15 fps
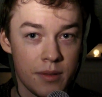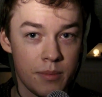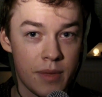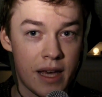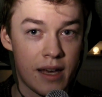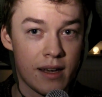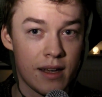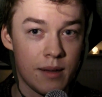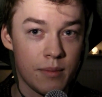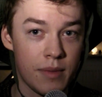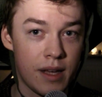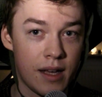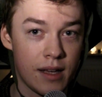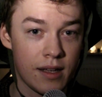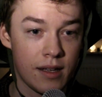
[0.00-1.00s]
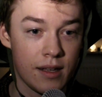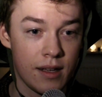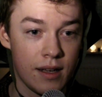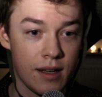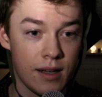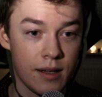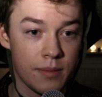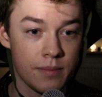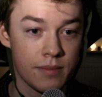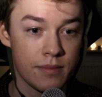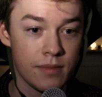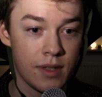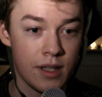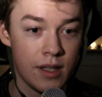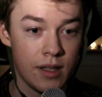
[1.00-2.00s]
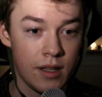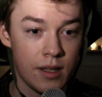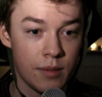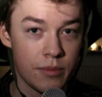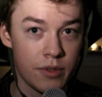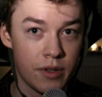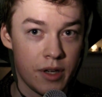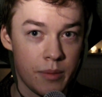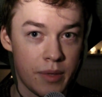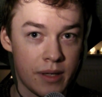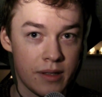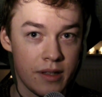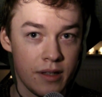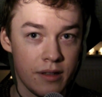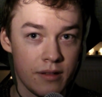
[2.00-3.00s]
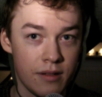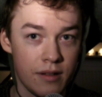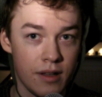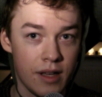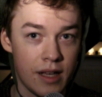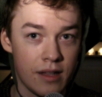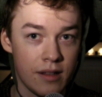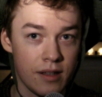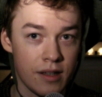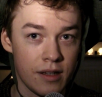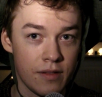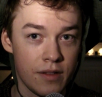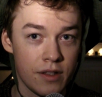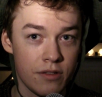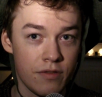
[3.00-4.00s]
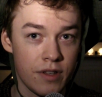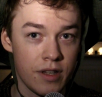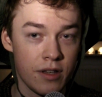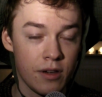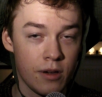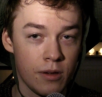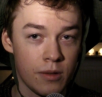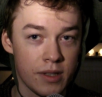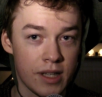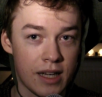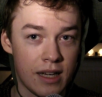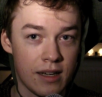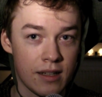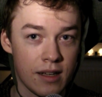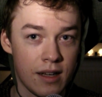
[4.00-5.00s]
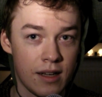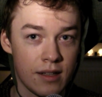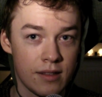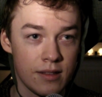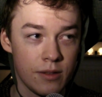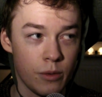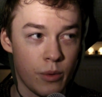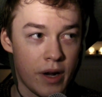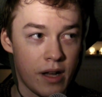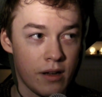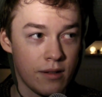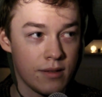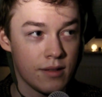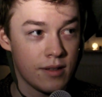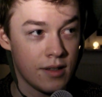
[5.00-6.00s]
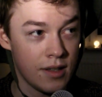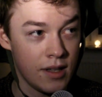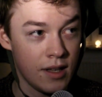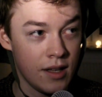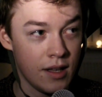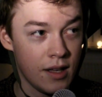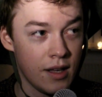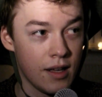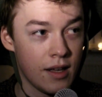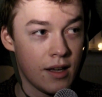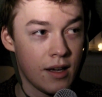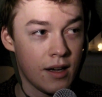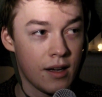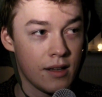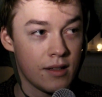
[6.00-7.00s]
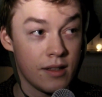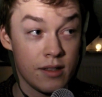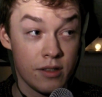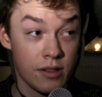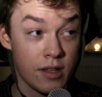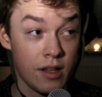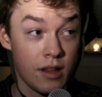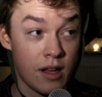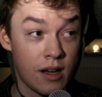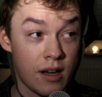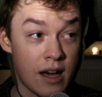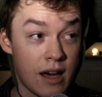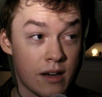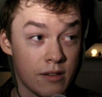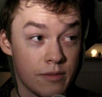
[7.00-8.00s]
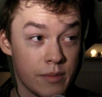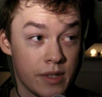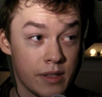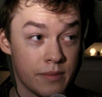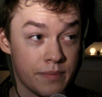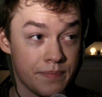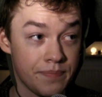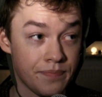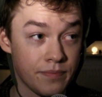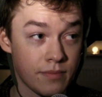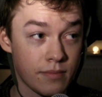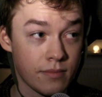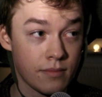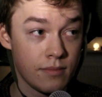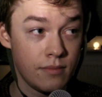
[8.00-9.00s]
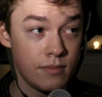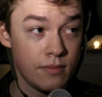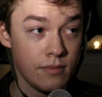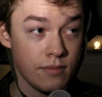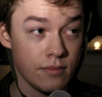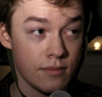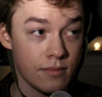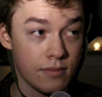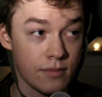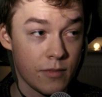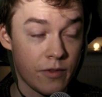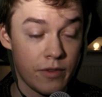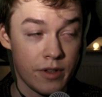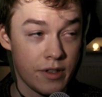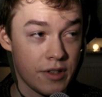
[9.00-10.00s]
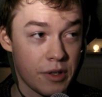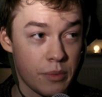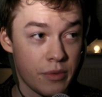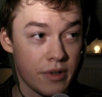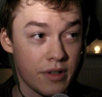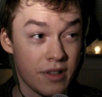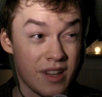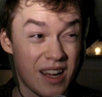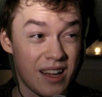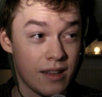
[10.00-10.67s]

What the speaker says: back. I'm back. Sorry about the ending of this video. It kind of got derailed. It took a lot out of me for some reason.